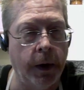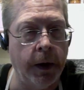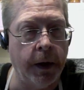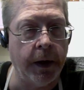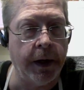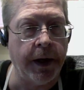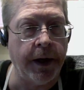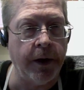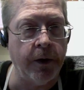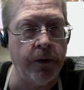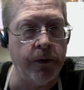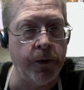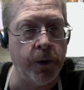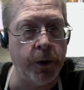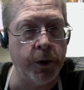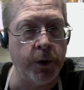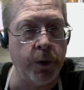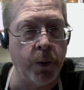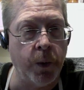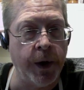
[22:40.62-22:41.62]
gale
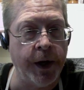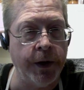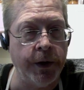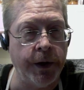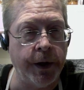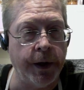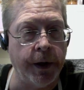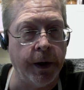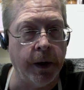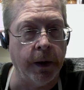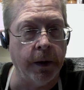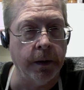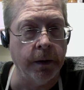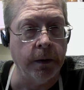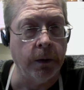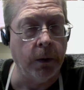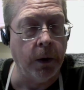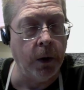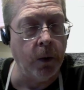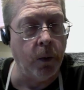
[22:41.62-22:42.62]
force winds here.
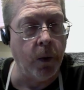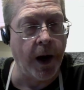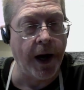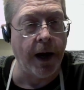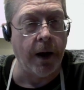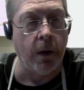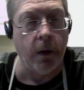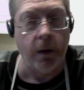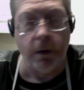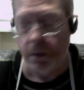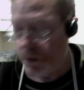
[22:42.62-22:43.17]
Oh, wow.